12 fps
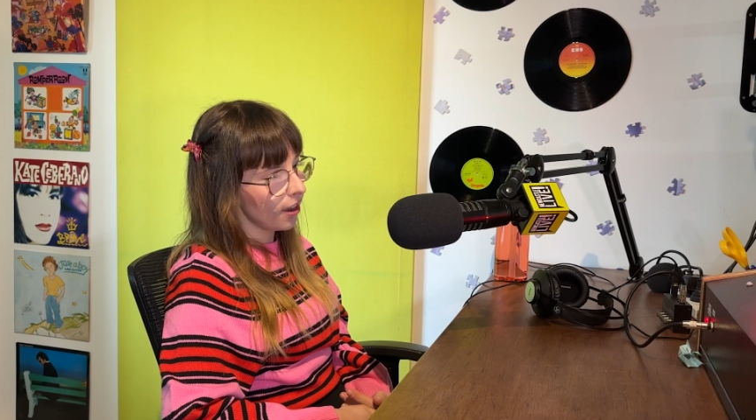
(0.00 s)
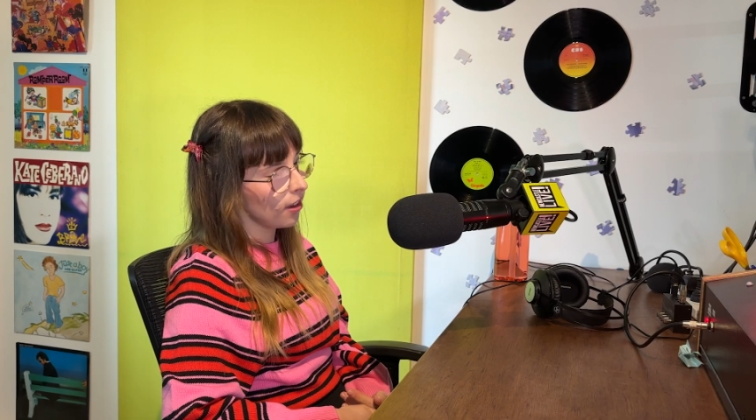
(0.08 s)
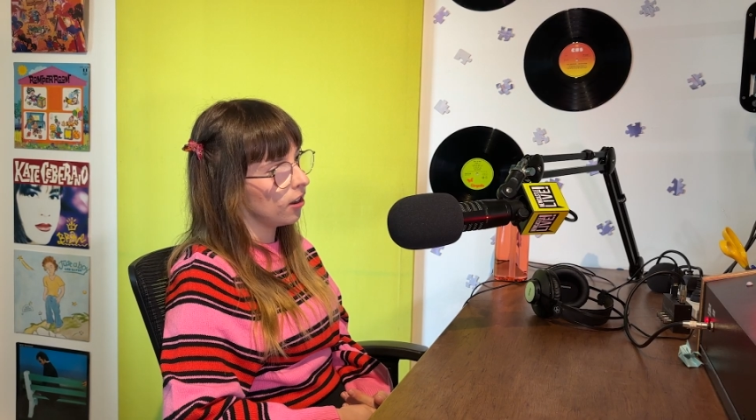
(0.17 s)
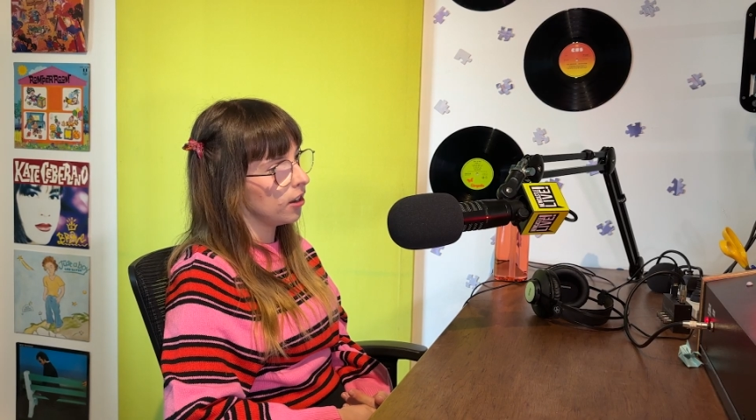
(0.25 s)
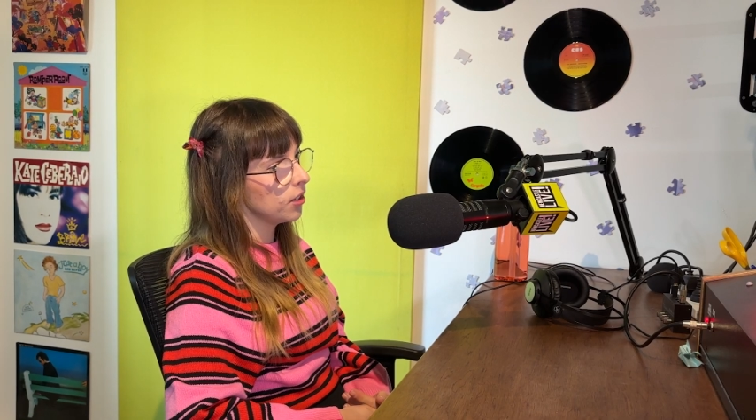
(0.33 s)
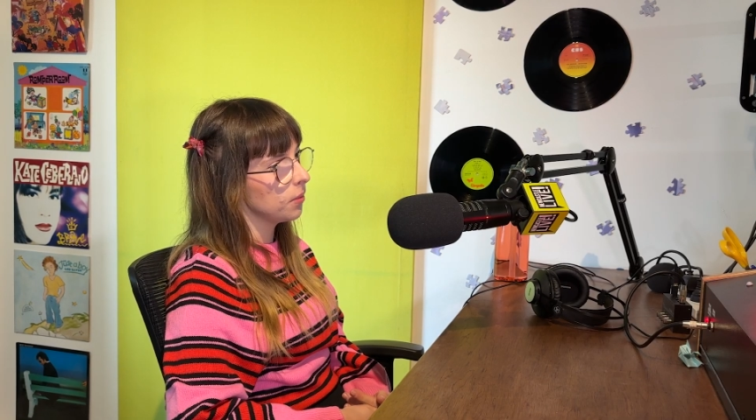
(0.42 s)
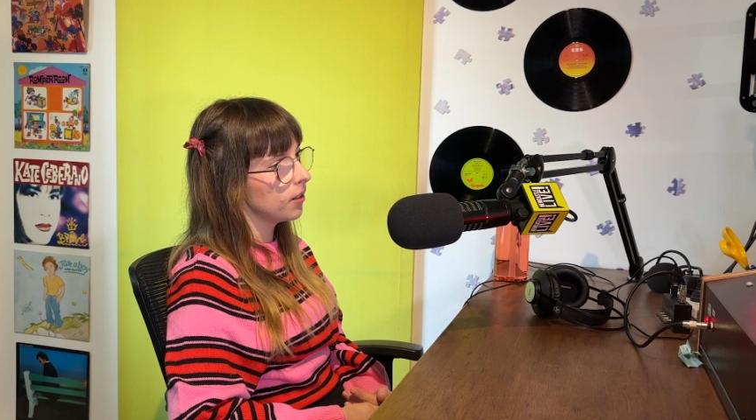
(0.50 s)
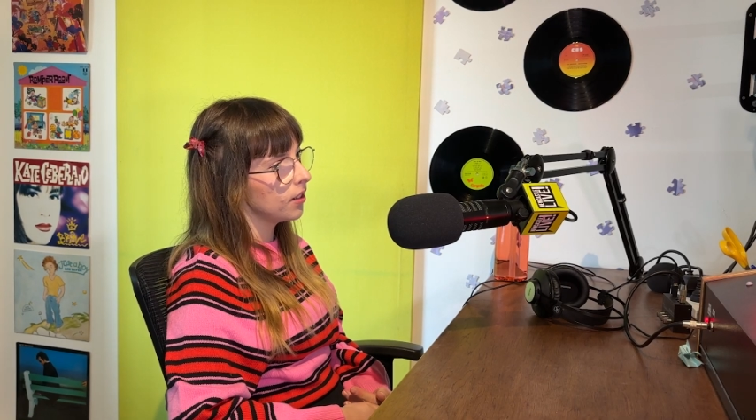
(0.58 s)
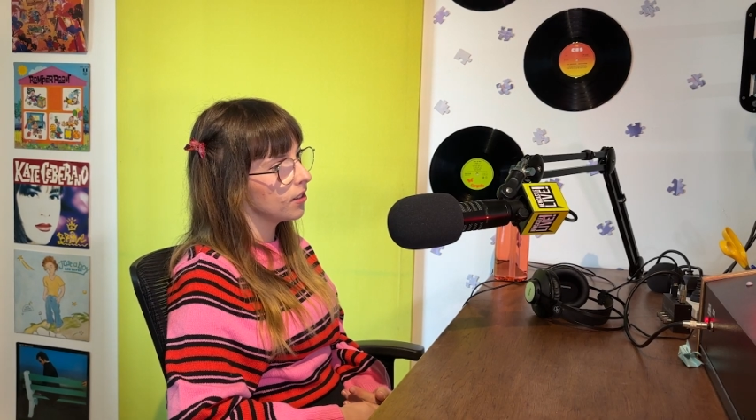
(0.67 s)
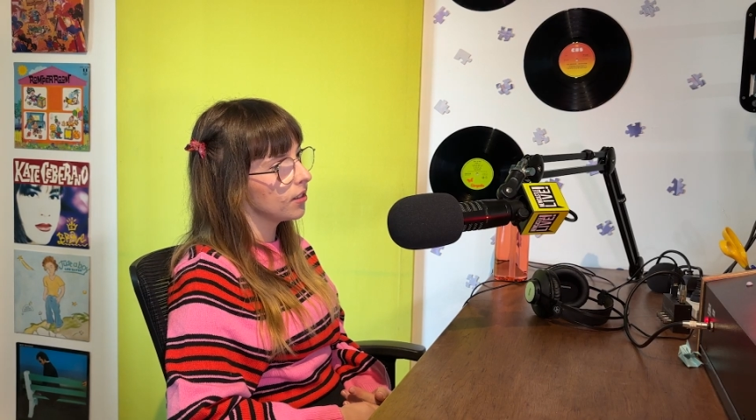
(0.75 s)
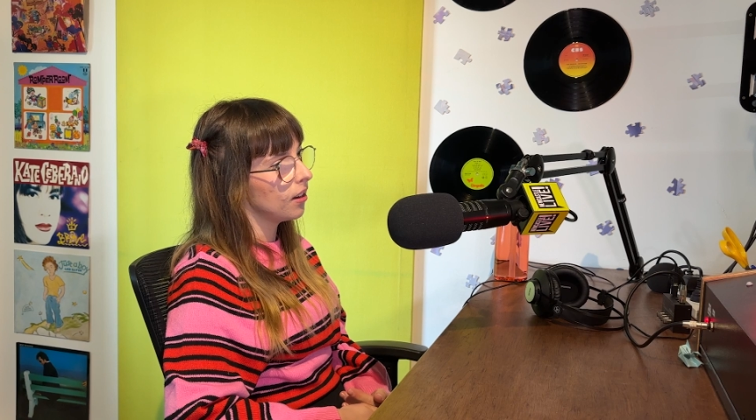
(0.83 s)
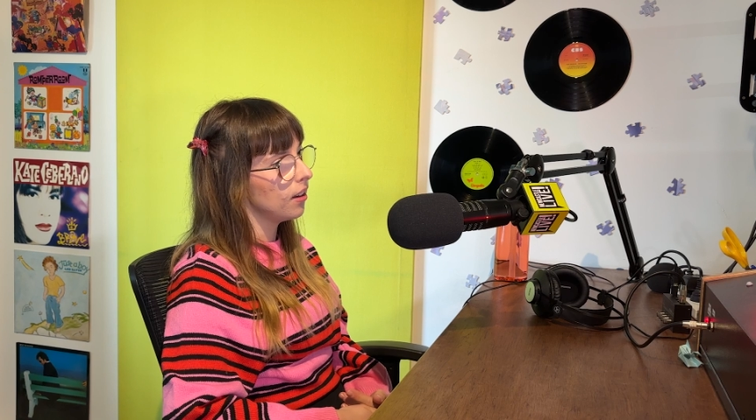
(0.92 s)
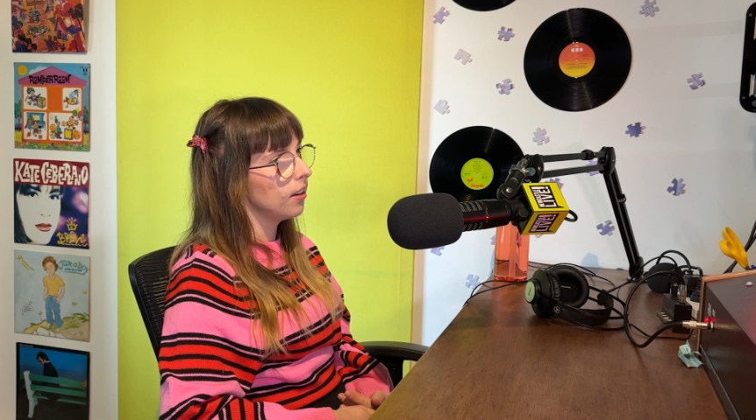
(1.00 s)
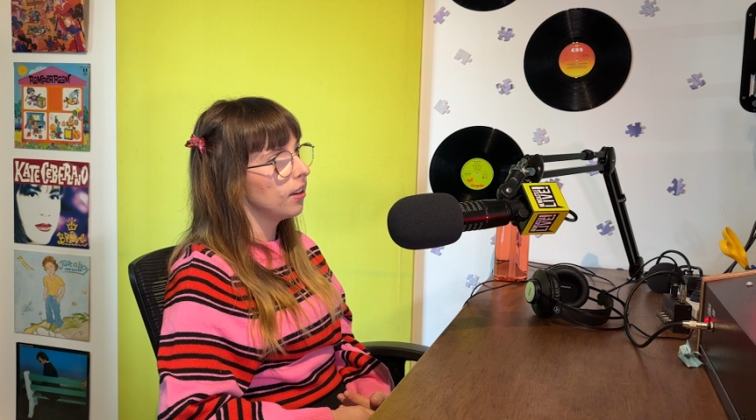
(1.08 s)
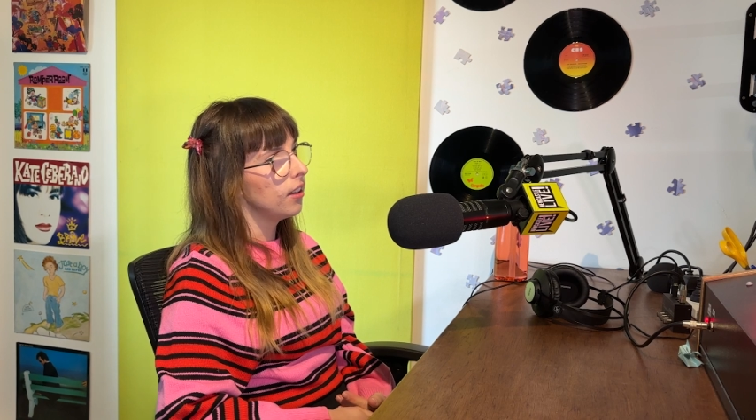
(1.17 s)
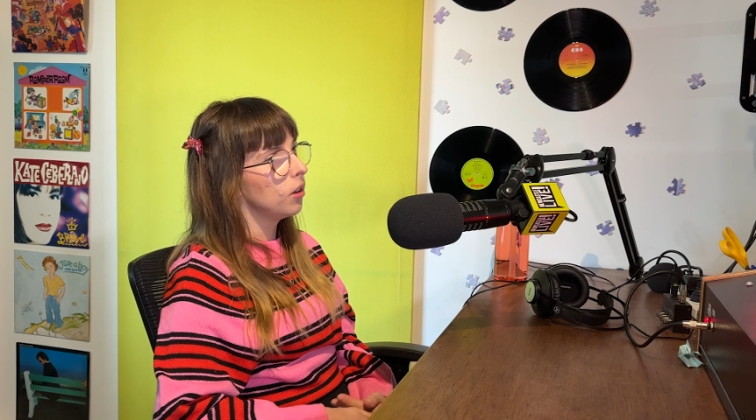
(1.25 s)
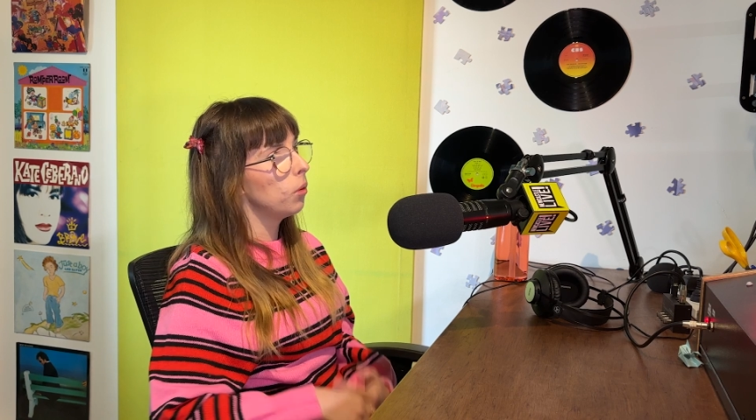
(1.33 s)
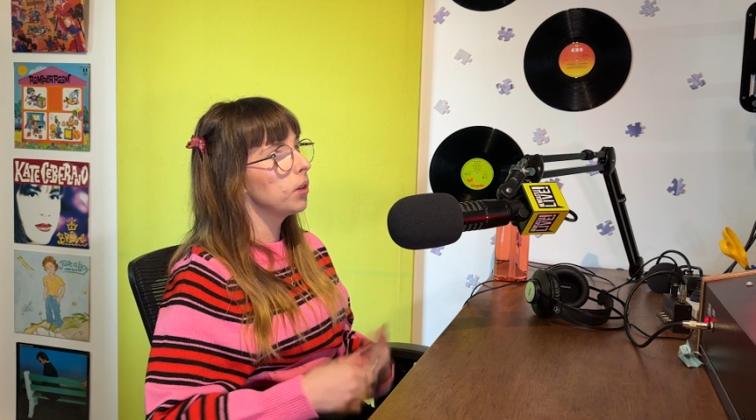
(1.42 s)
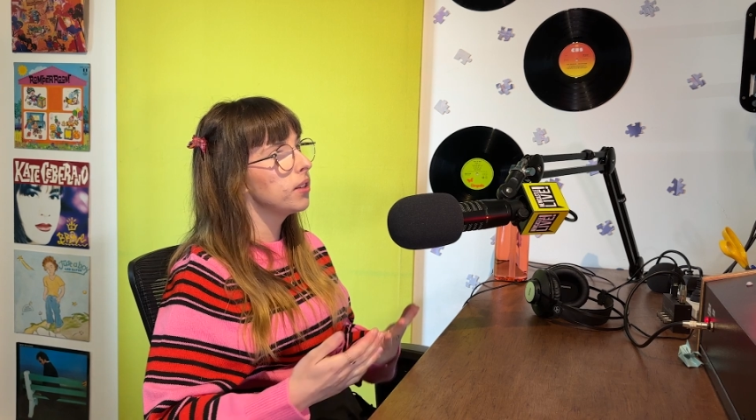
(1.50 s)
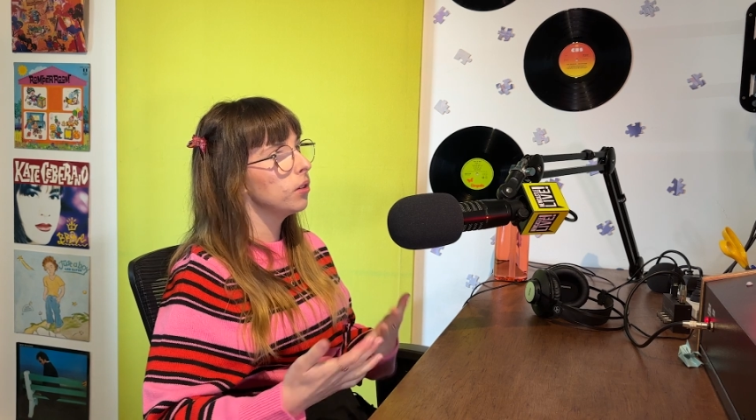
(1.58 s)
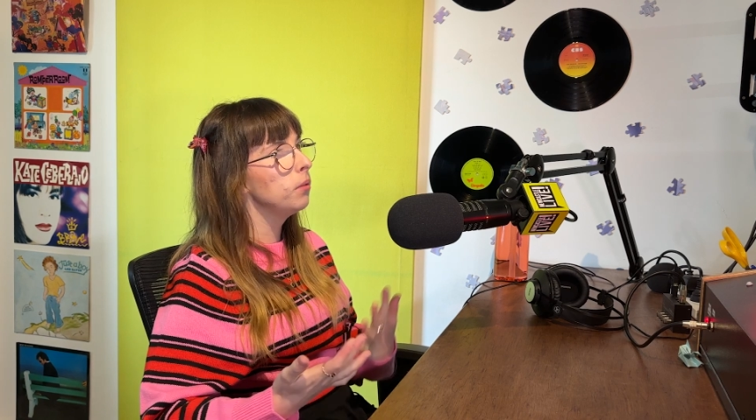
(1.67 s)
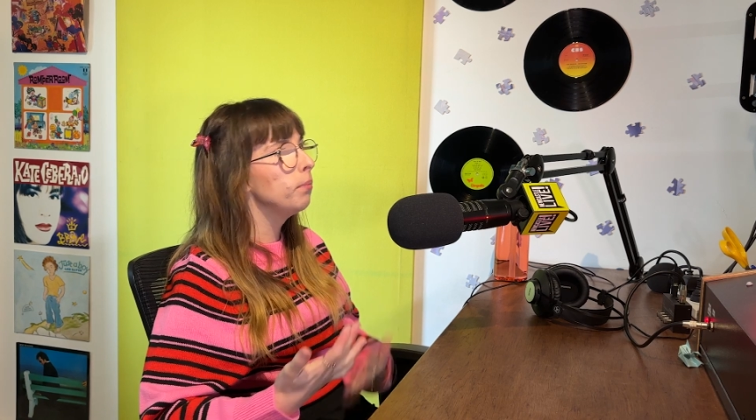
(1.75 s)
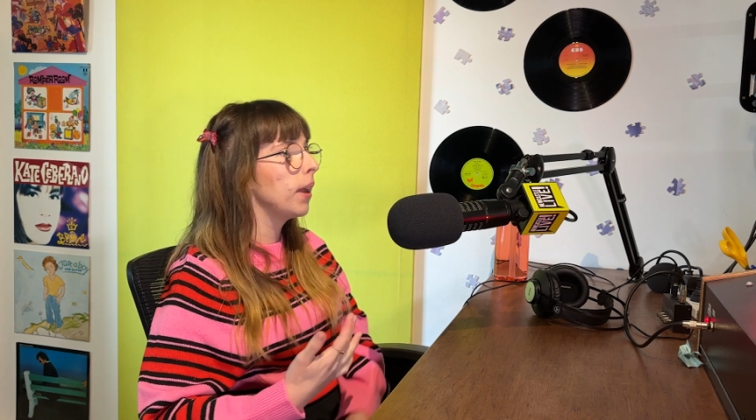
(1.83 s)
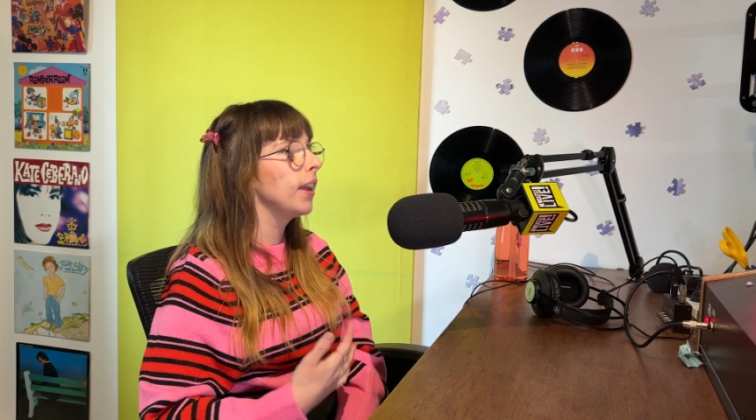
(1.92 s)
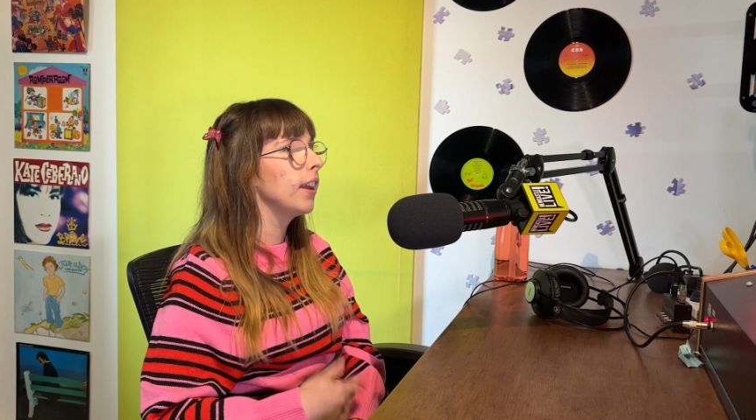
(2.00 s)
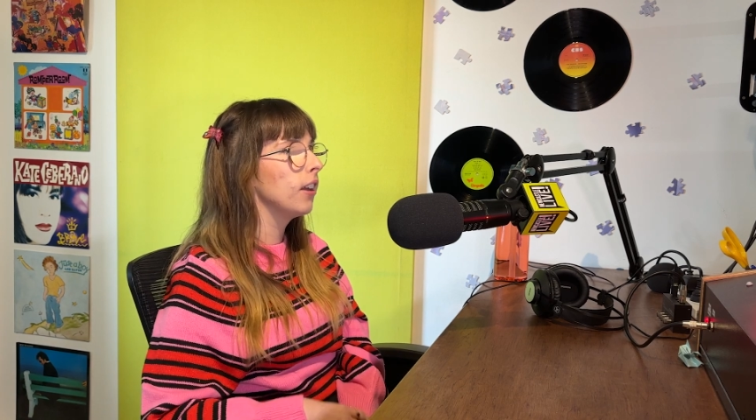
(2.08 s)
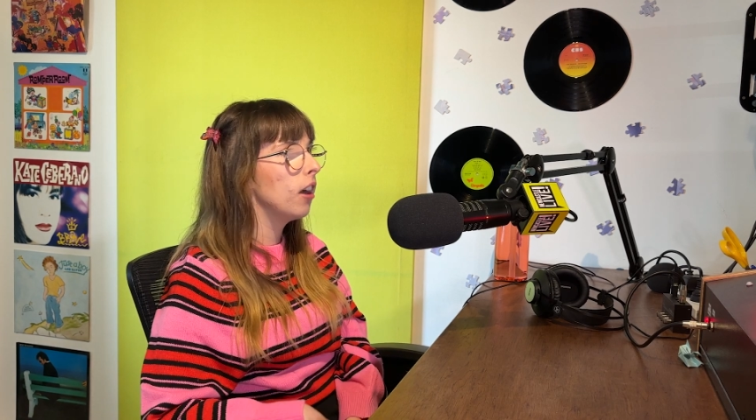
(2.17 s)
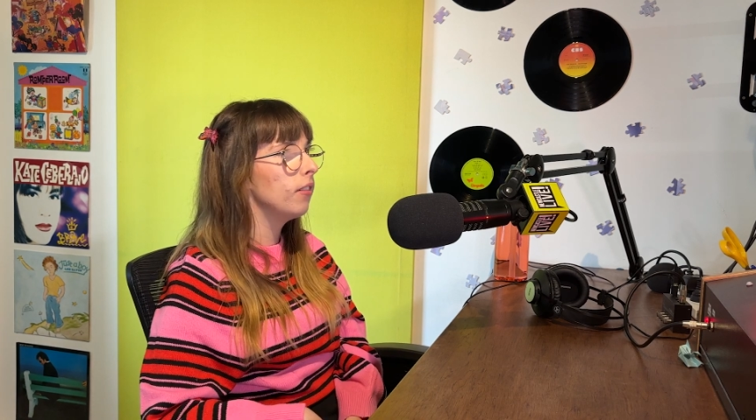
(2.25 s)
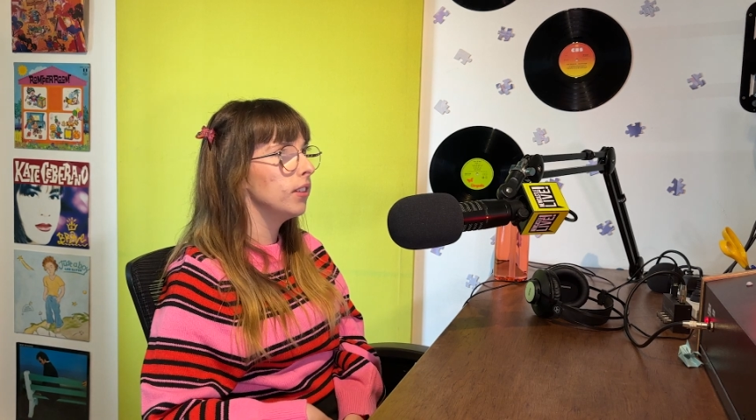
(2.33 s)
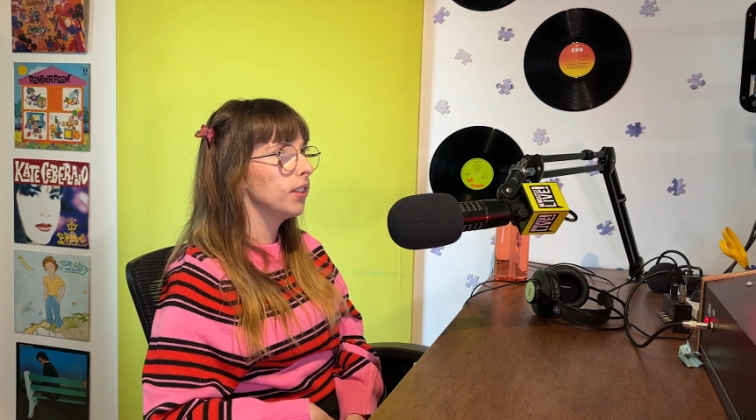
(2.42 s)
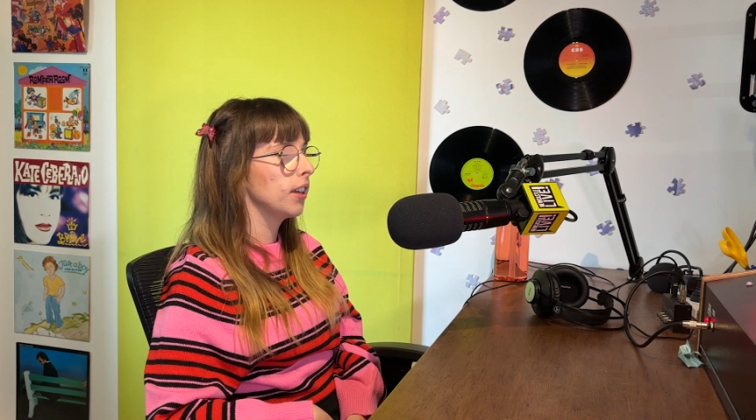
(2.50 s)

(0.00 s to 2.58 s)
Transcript: I don't know, I just wanted to start while still making covers.